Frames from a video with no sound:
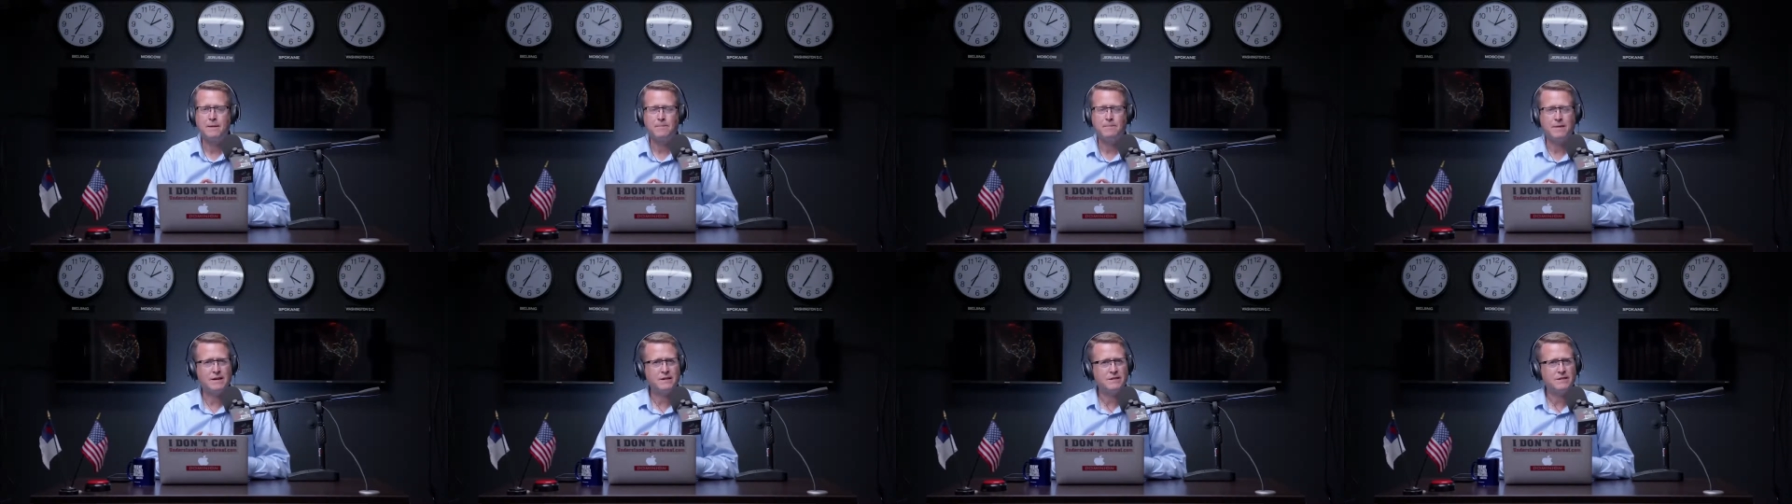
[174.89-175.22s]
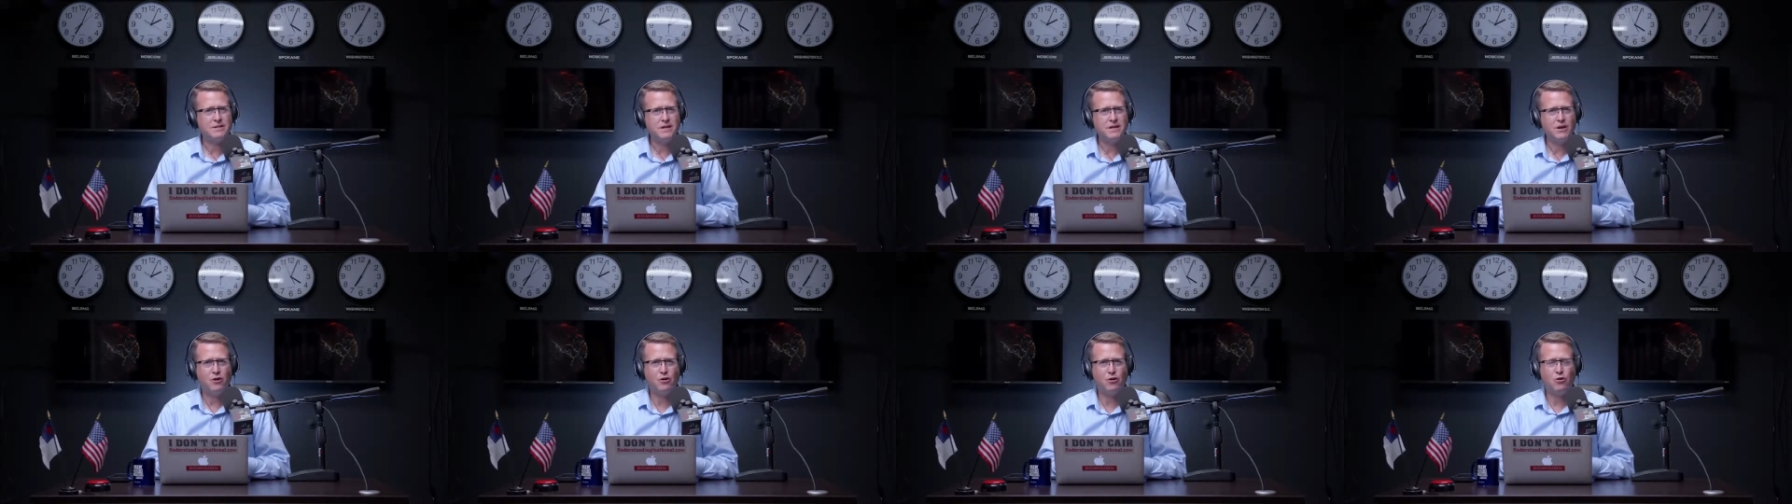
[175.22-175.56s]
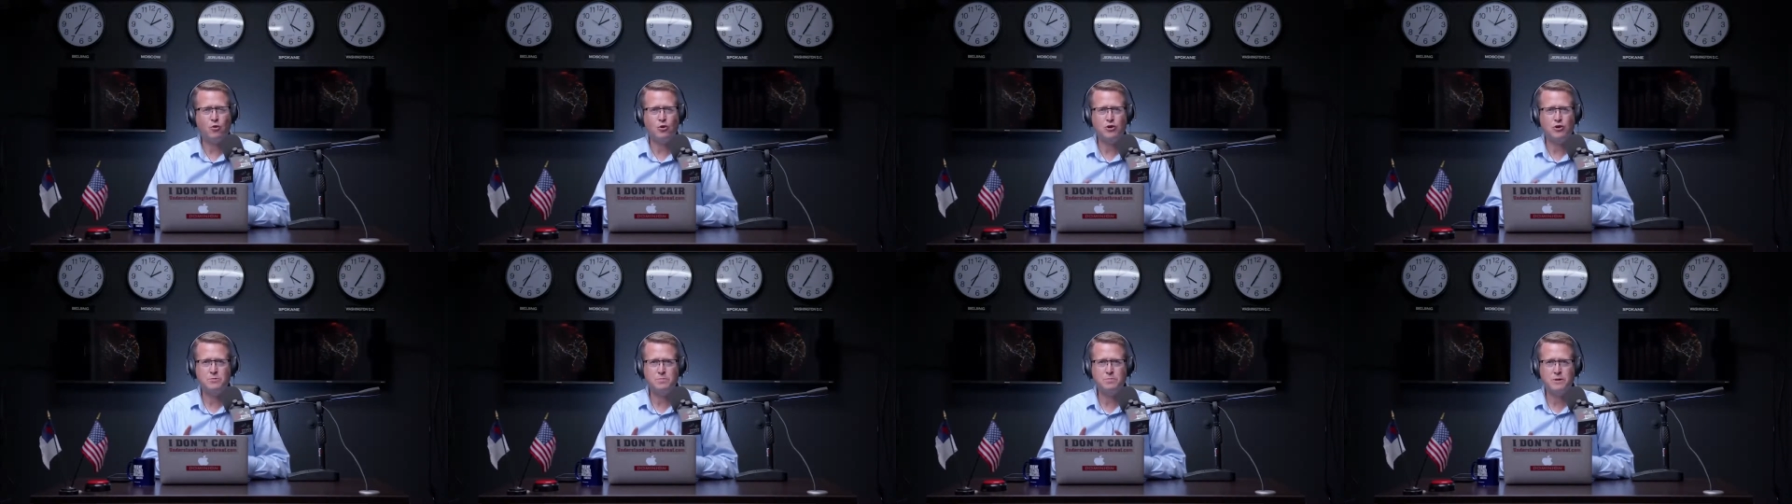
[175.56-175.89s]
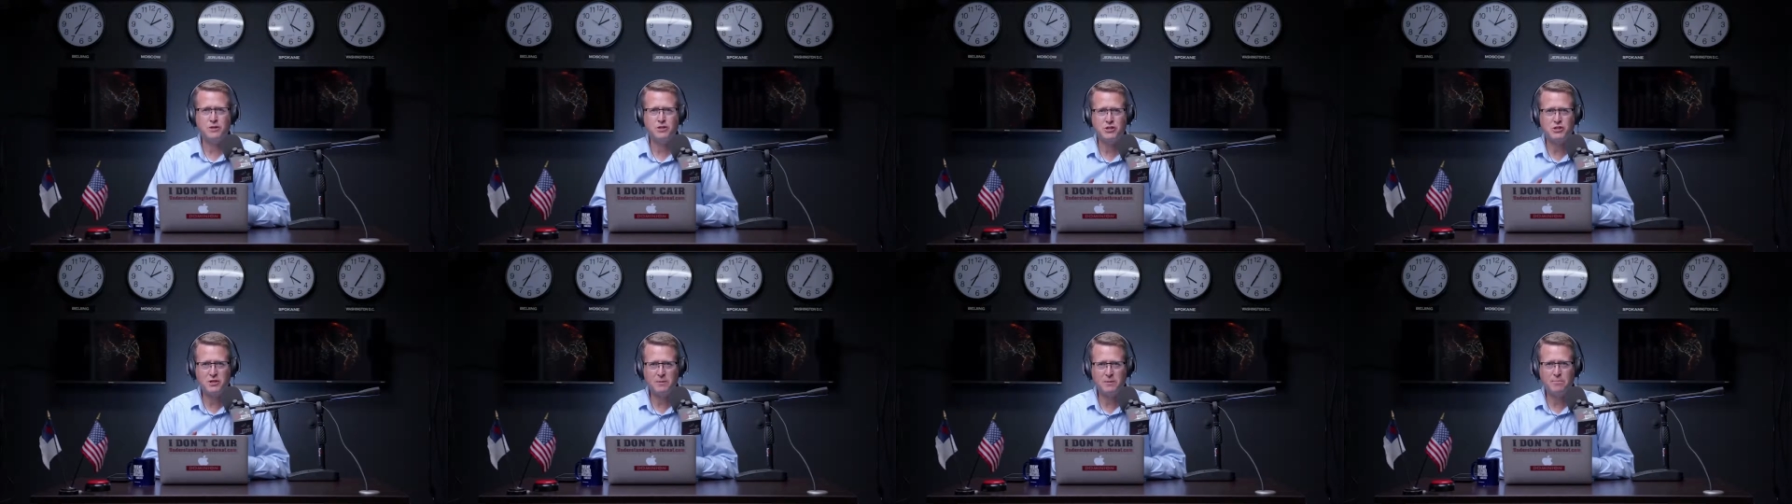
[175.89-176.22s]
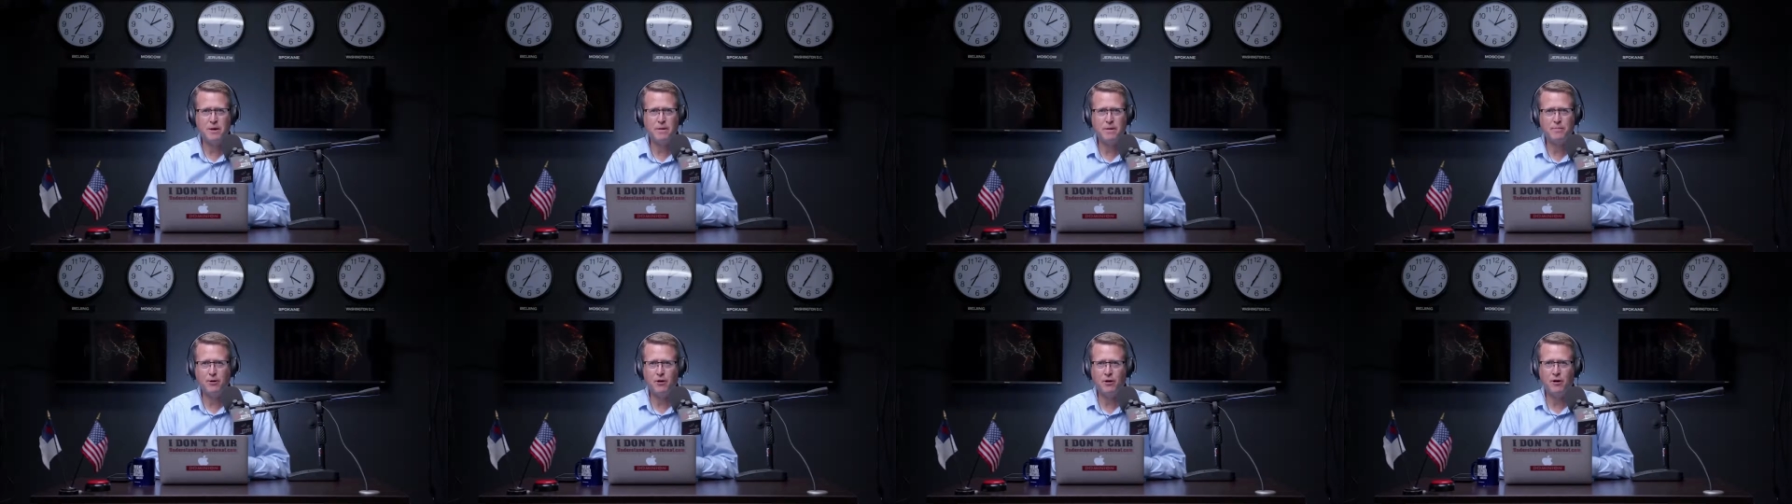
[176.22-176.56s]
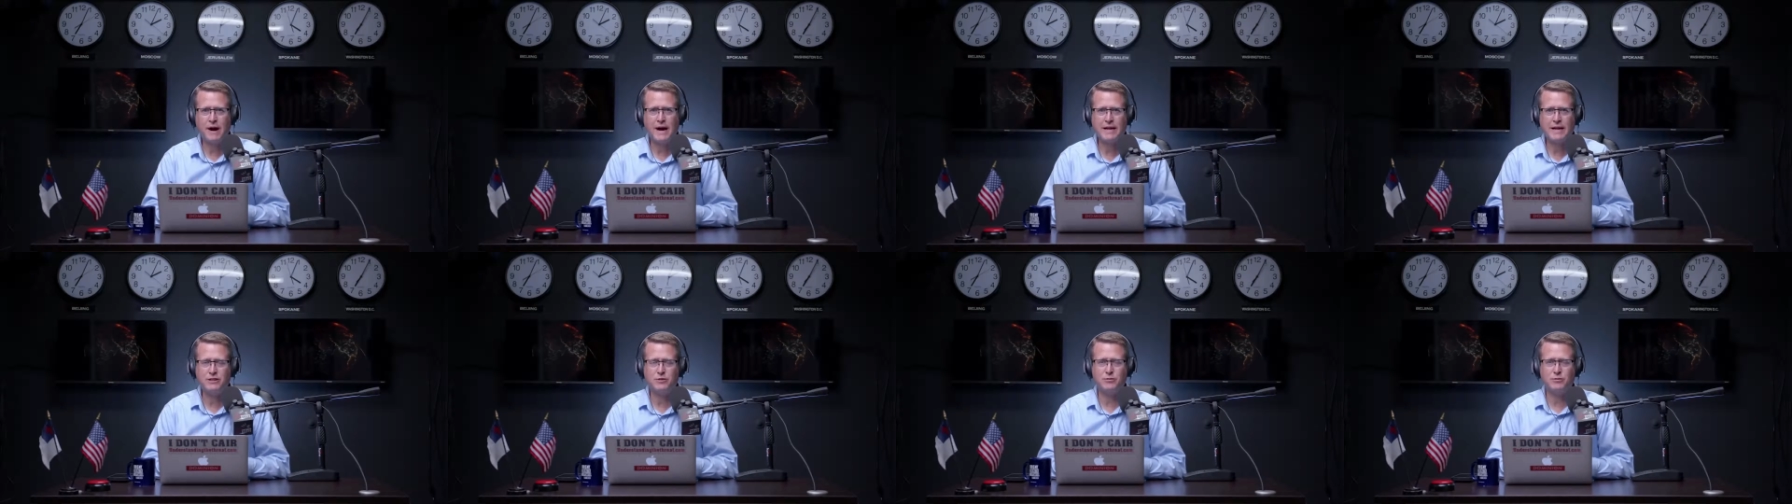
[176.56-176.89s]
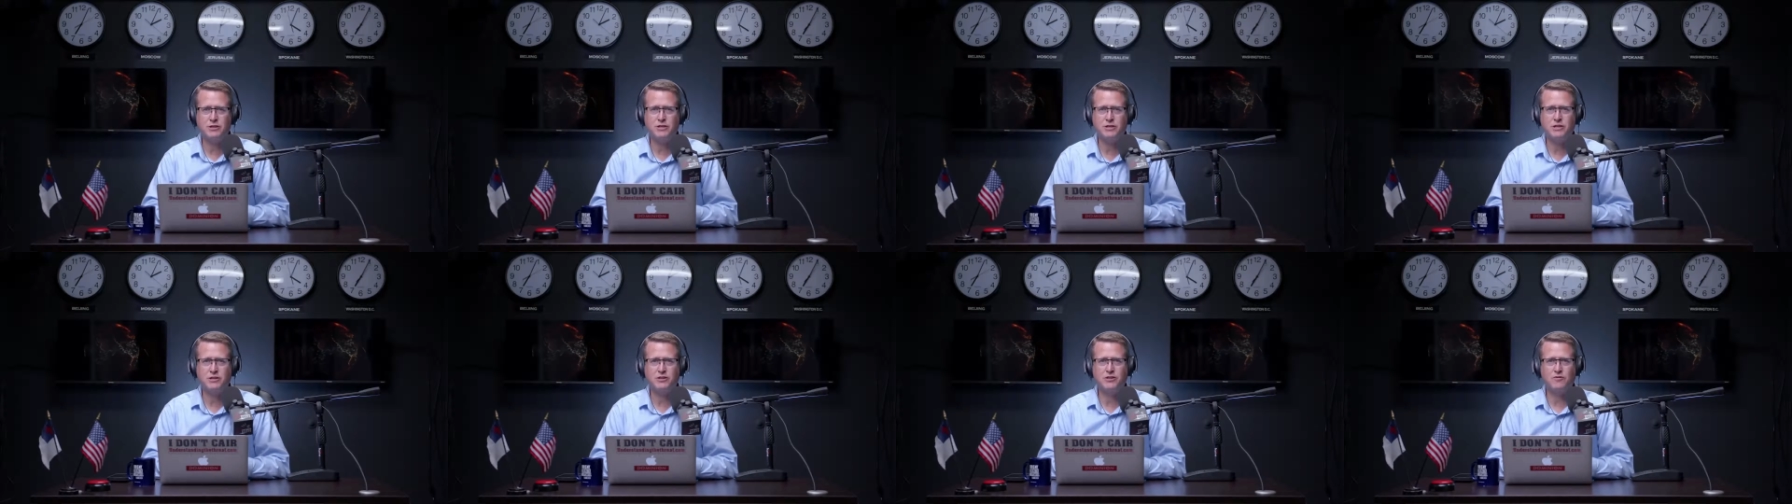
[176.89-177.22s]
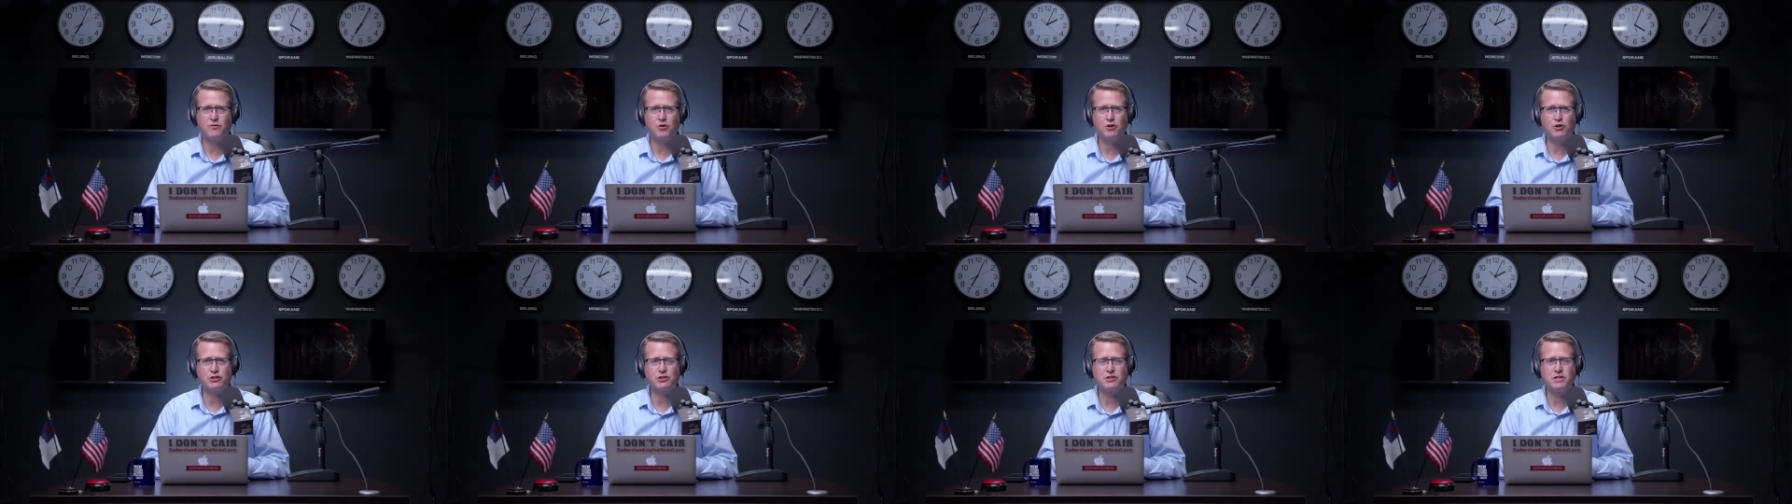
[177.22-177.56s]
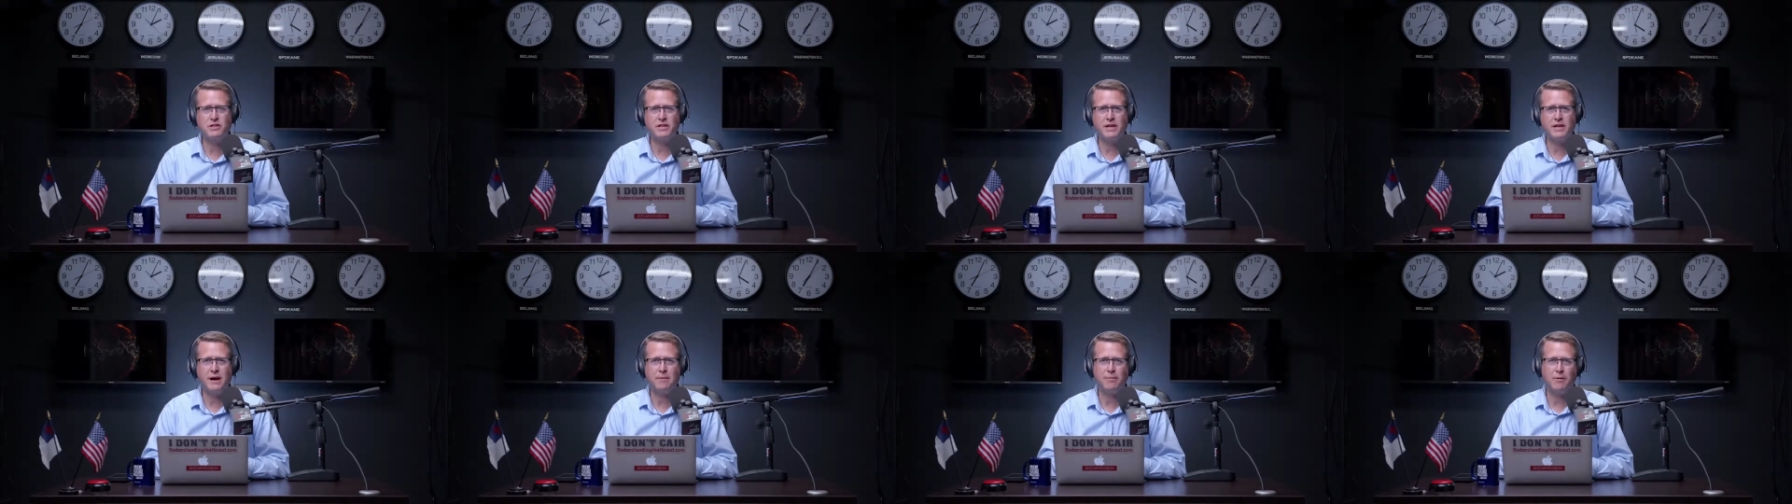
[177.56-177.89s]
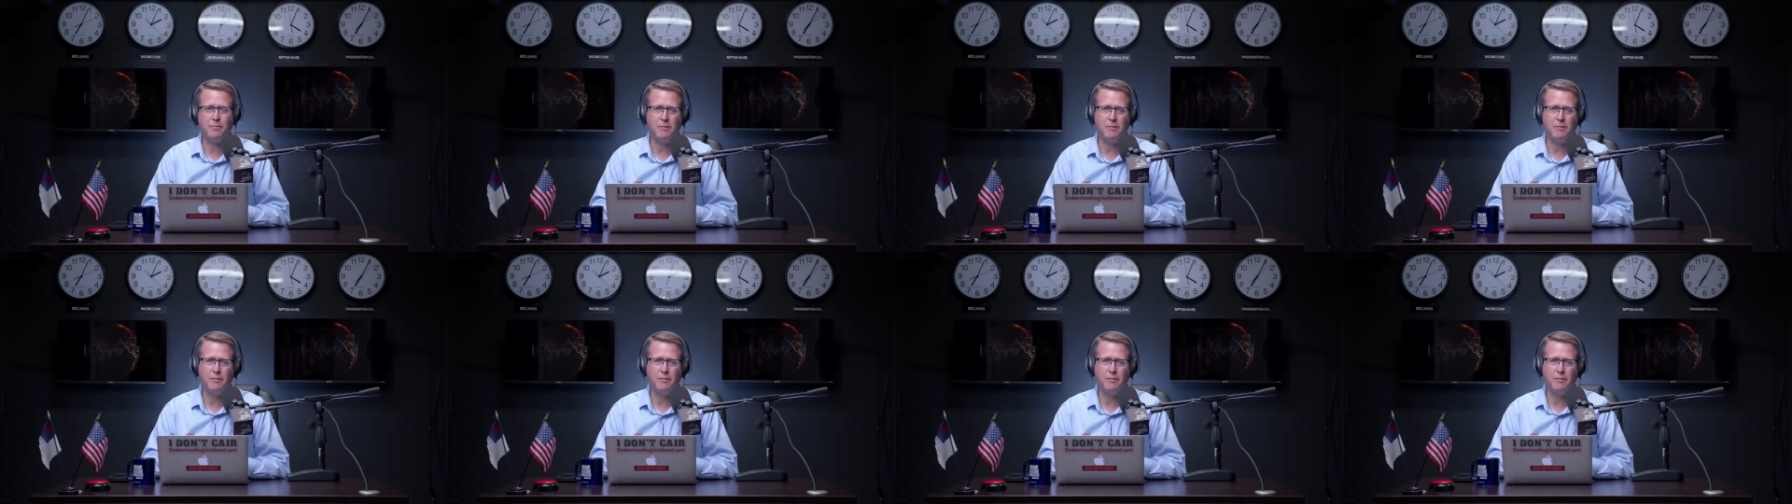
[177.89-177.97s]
I'm not going to say all quarters, because some people are acting with a sense of urgency now,